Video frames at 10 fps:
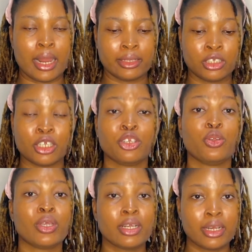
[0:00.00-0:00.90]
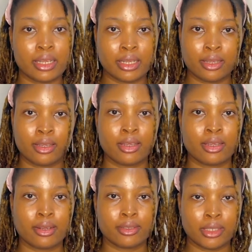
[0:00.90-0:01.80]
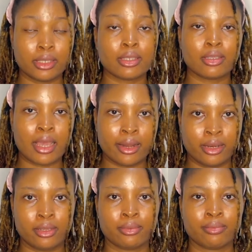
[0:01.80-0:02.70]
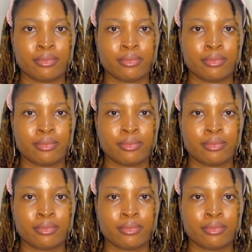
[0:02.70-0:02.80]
like genuinely, sincerely.